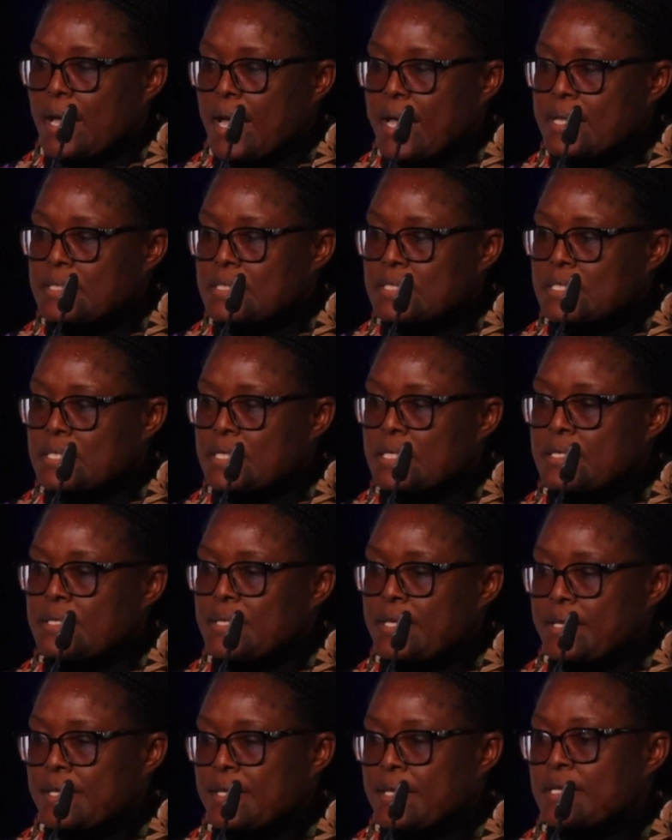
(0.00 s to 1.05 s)
Until
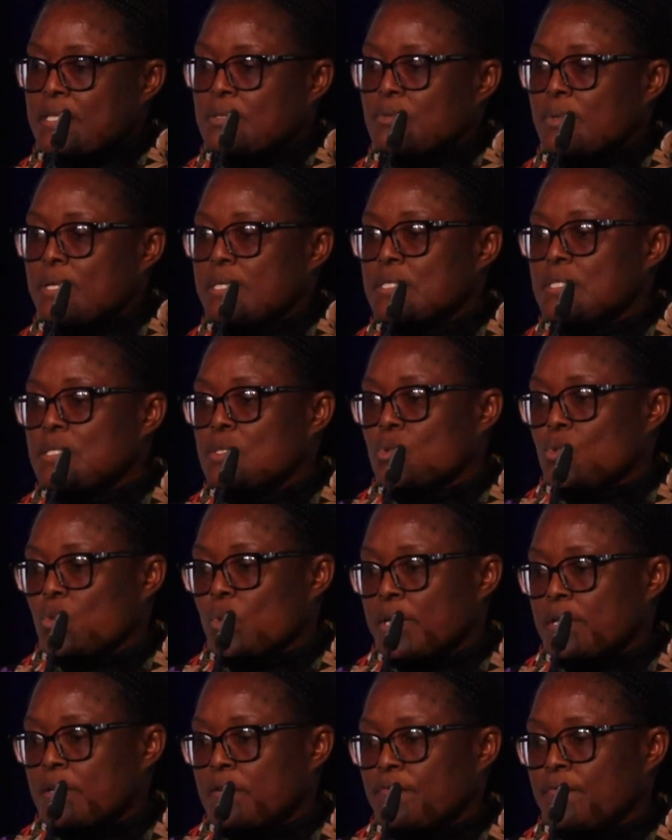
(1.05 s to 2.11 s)
the year
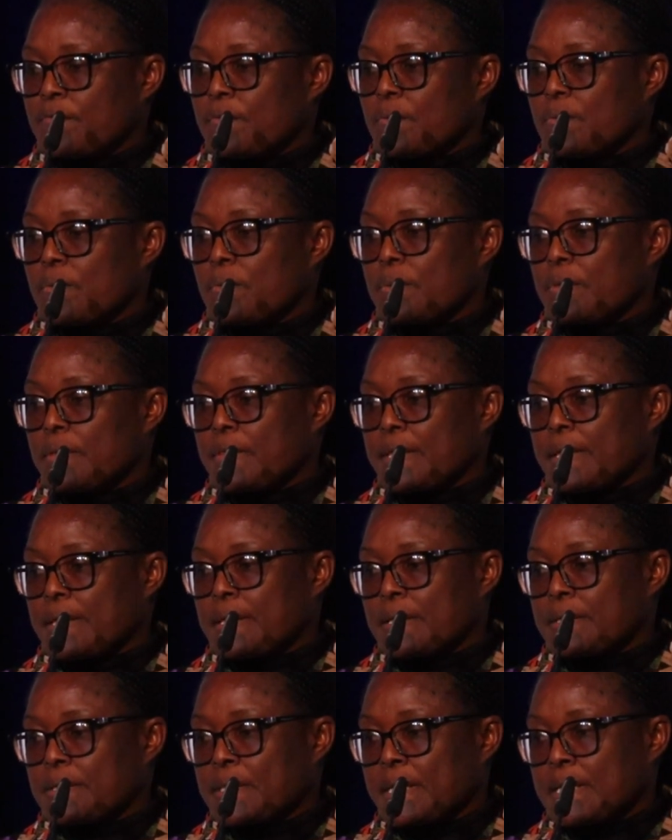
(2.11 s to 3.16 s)
2012,
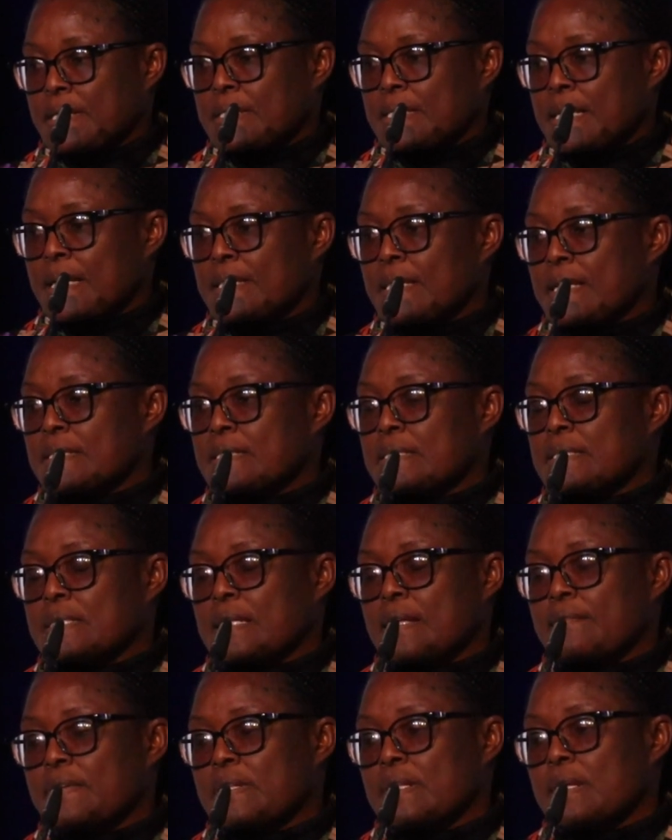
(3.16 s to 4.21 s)
the data that is
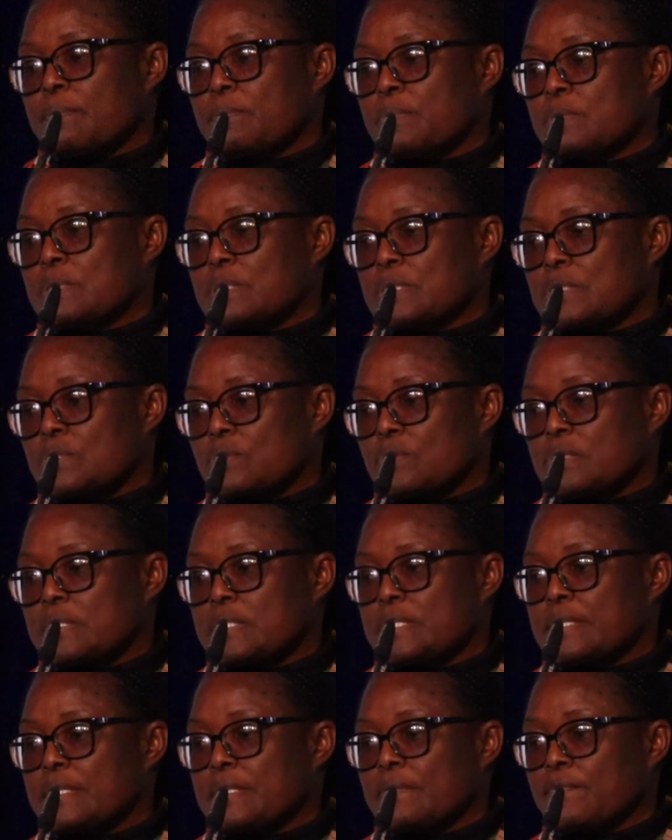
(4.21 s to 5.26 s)
available is
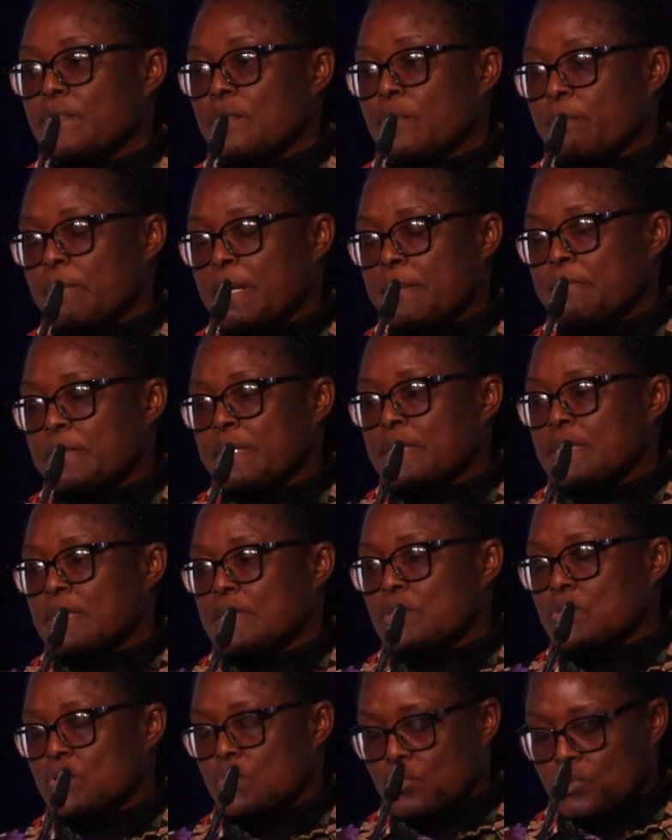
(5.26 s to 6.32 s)
only for public
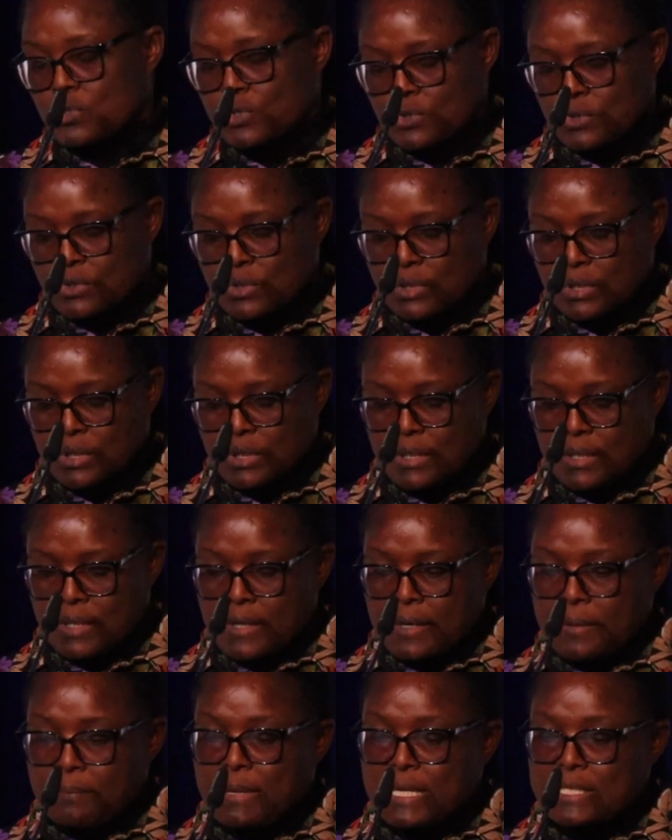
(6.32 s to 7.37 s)
institutions.
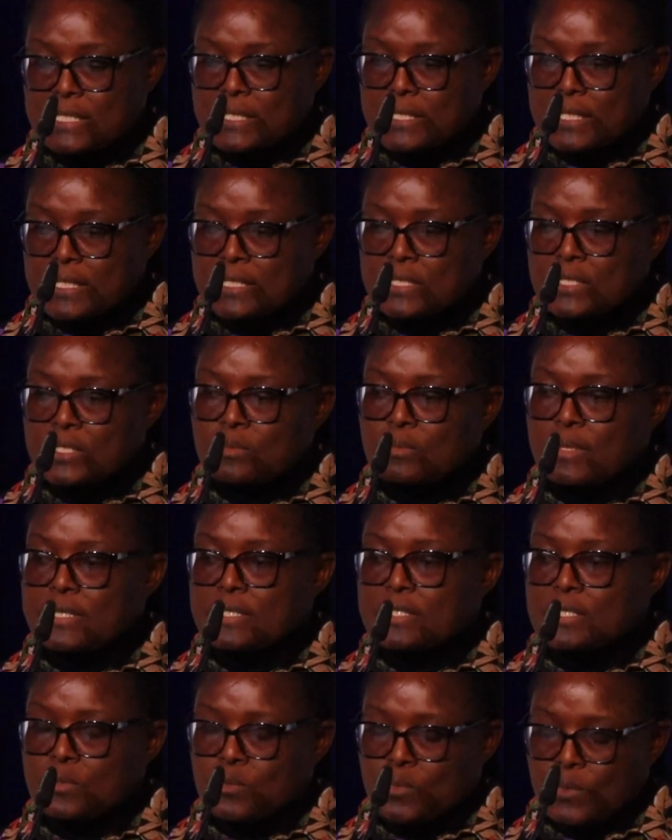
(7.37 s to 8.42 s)
But since
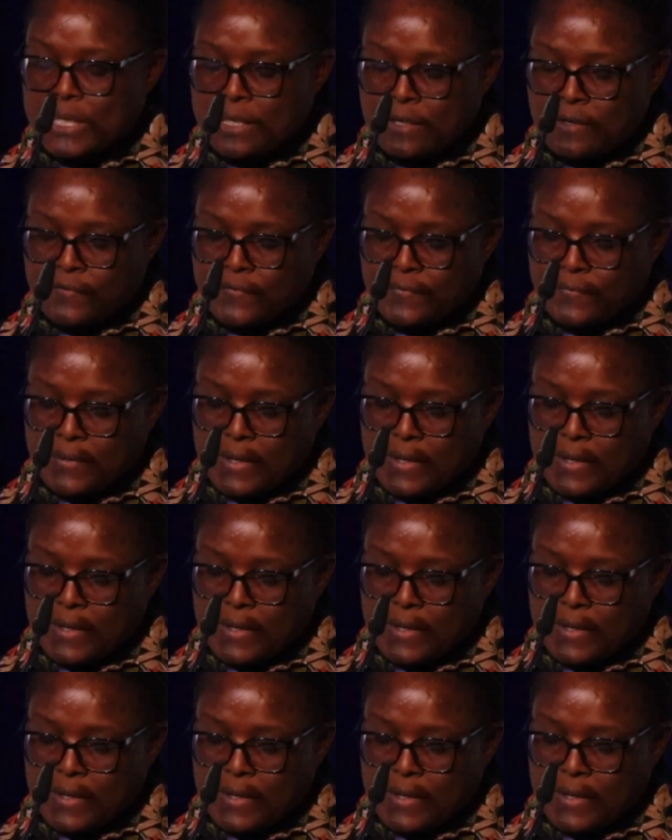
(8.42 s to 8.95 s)
2012,